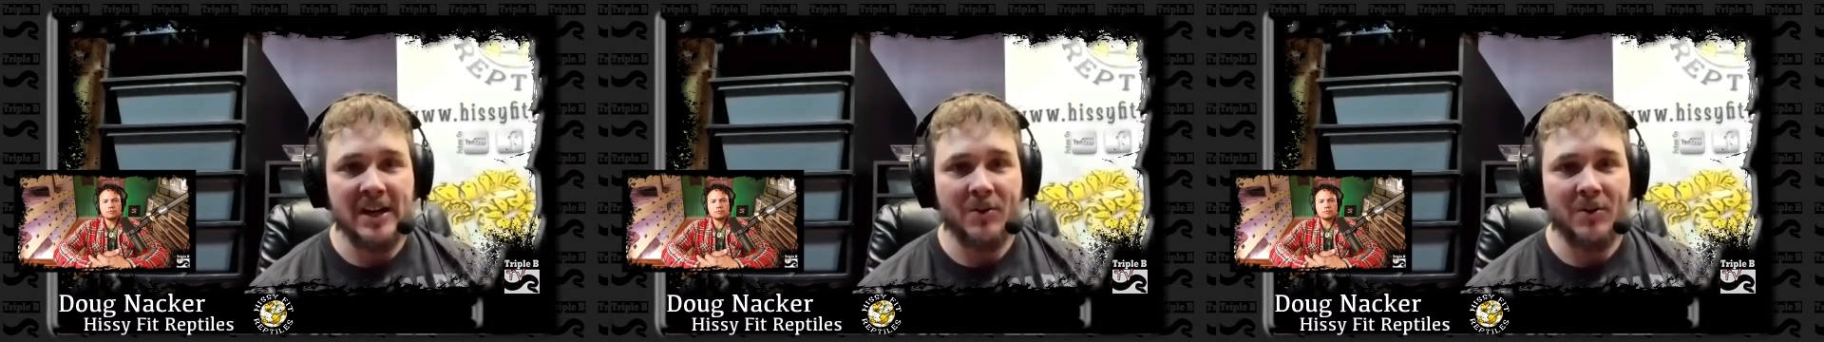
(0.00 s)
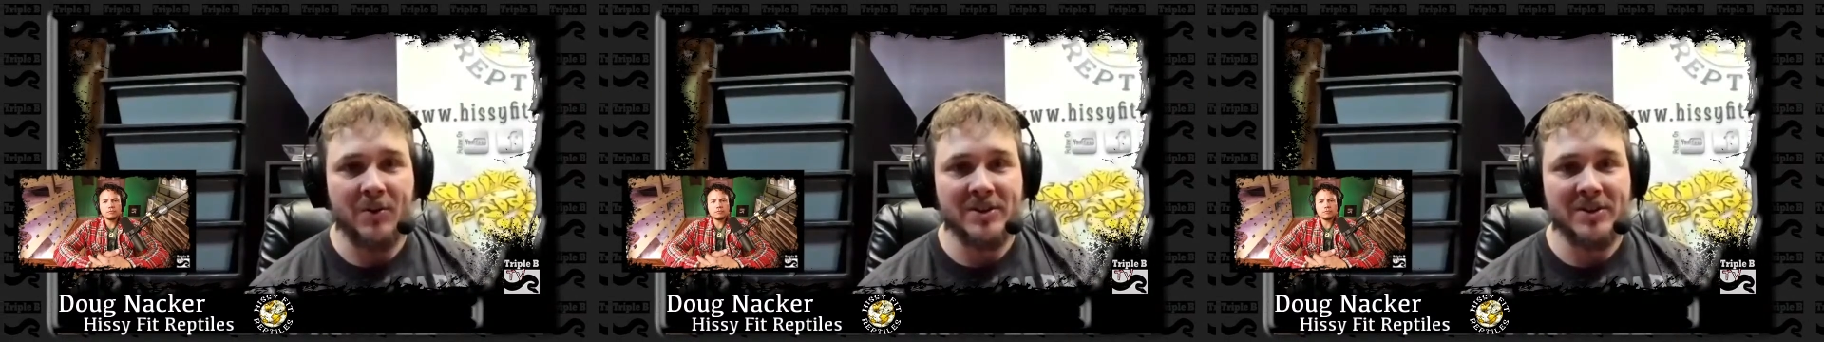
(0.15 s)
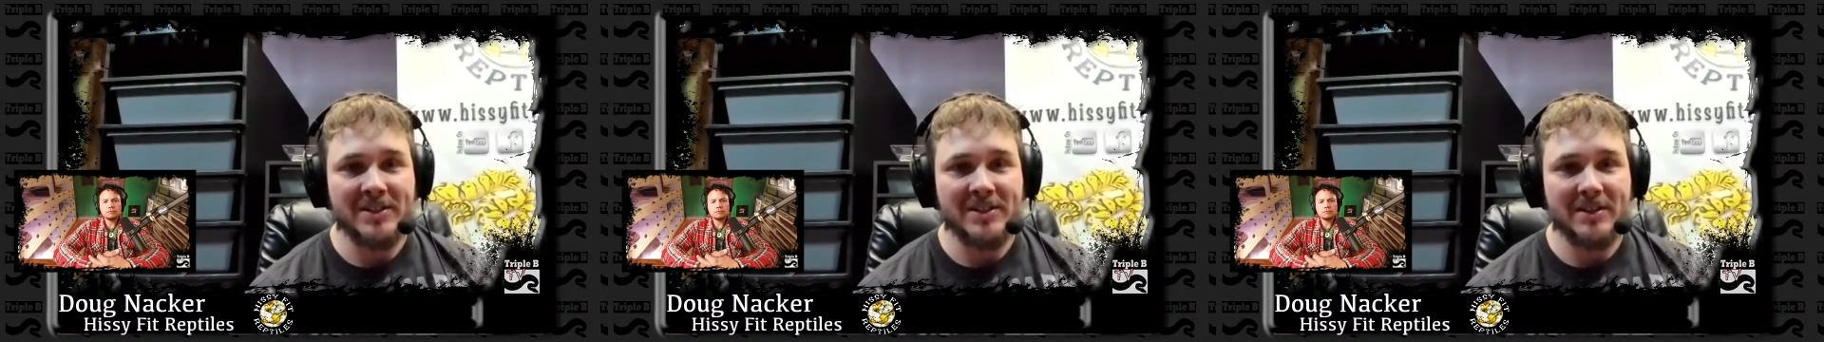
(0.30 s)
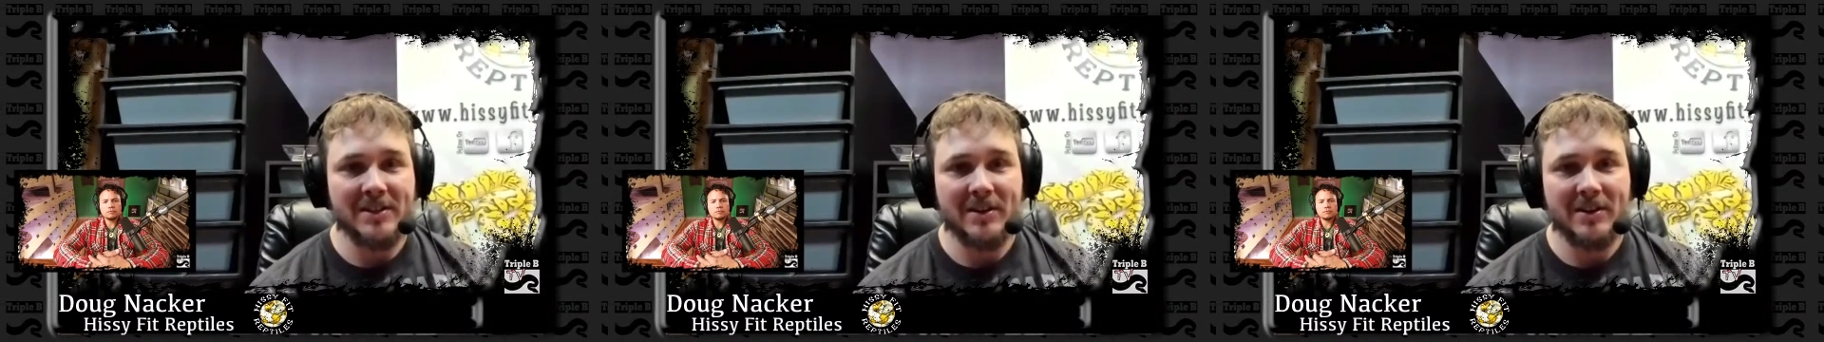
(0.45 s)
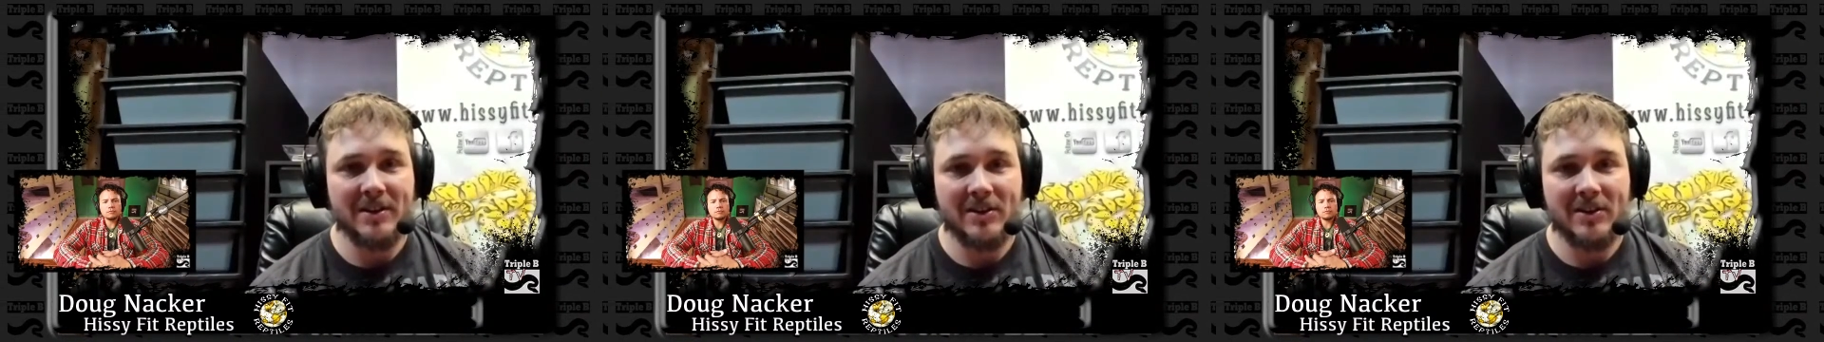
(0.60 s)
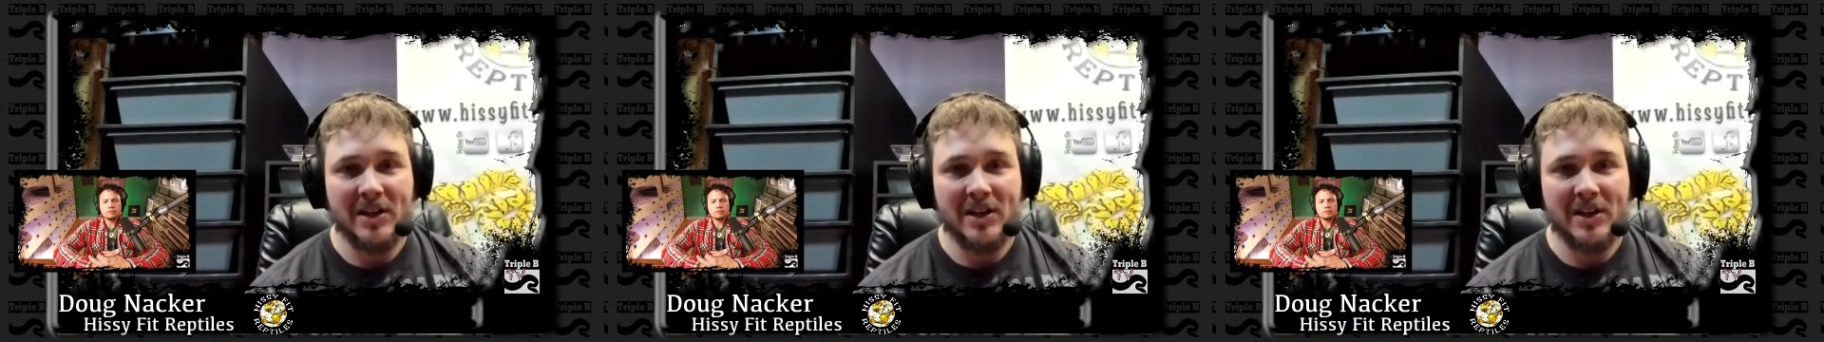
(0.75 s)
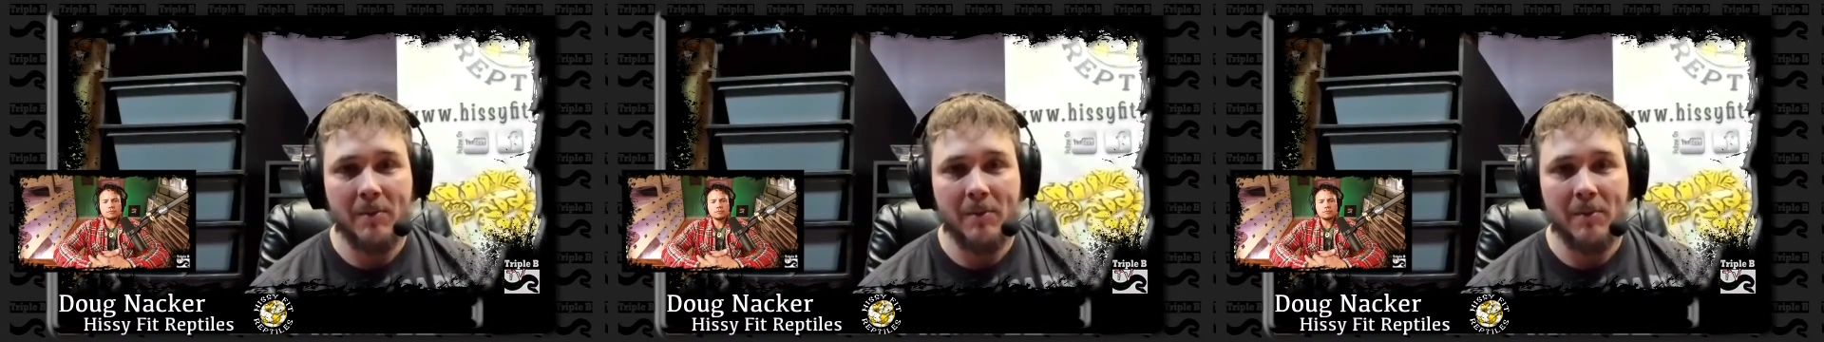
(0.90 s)
hours,
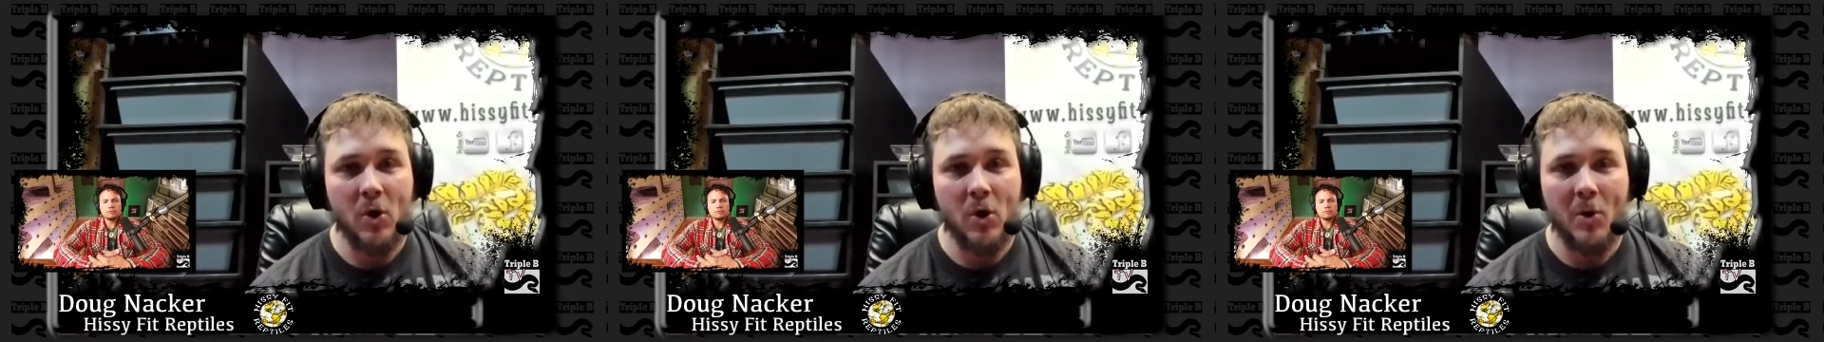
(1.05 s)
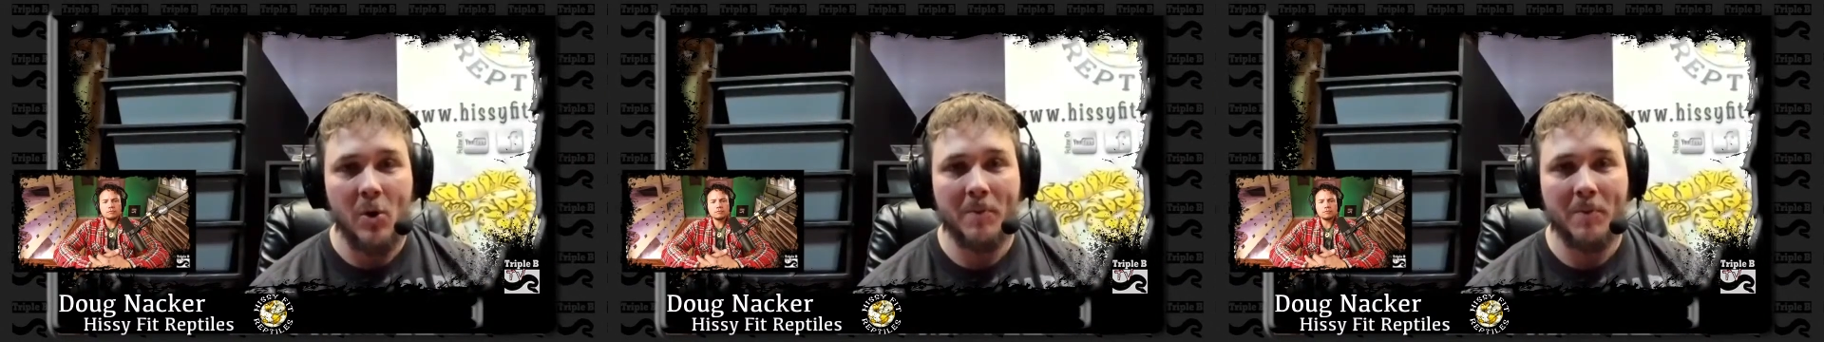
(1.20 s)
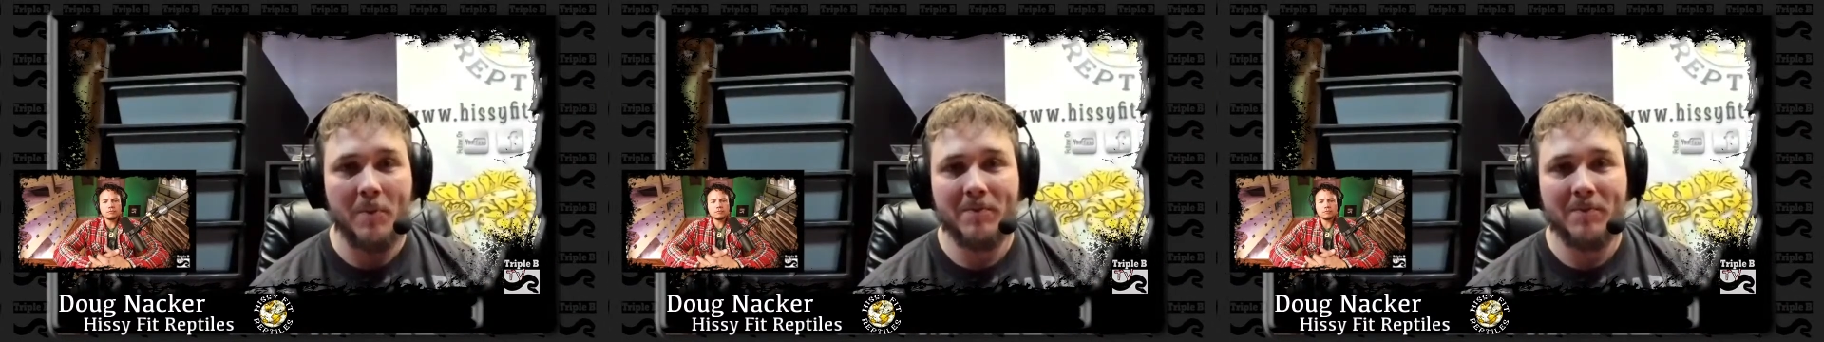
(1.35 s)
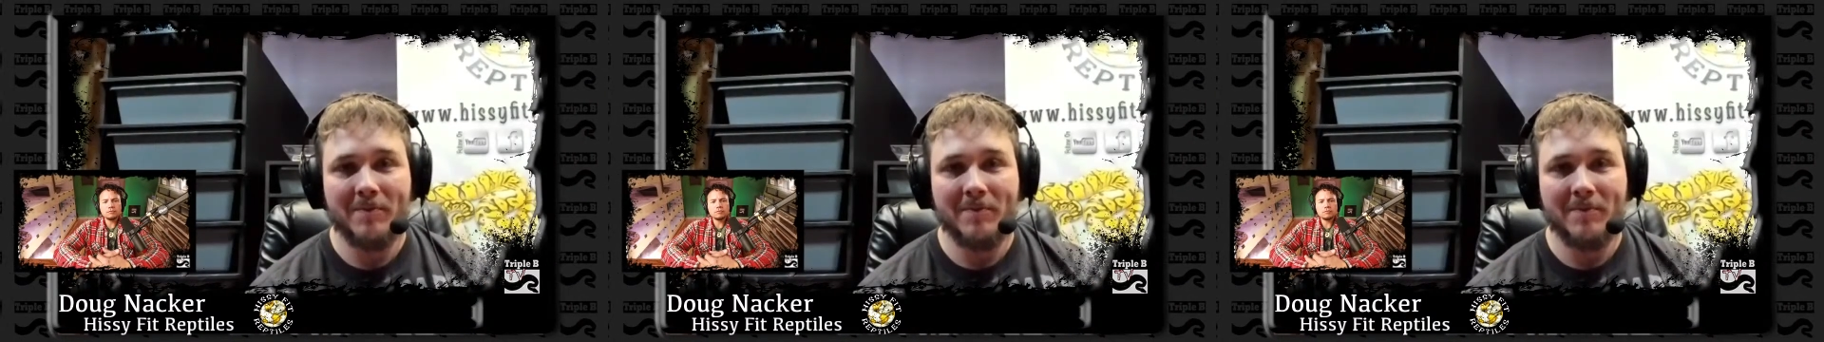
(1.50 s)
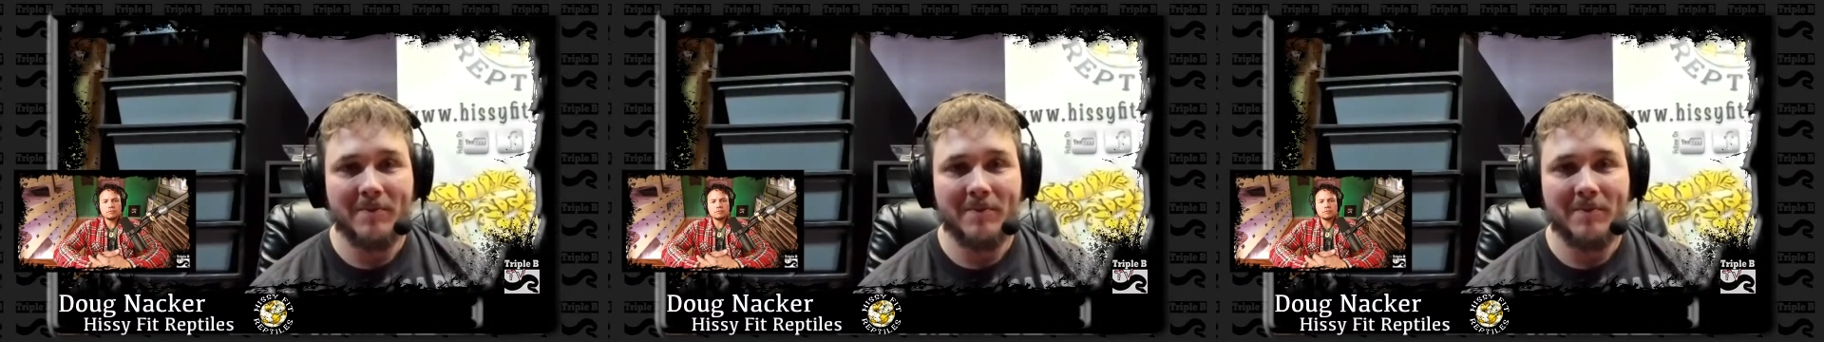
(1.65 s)
come home,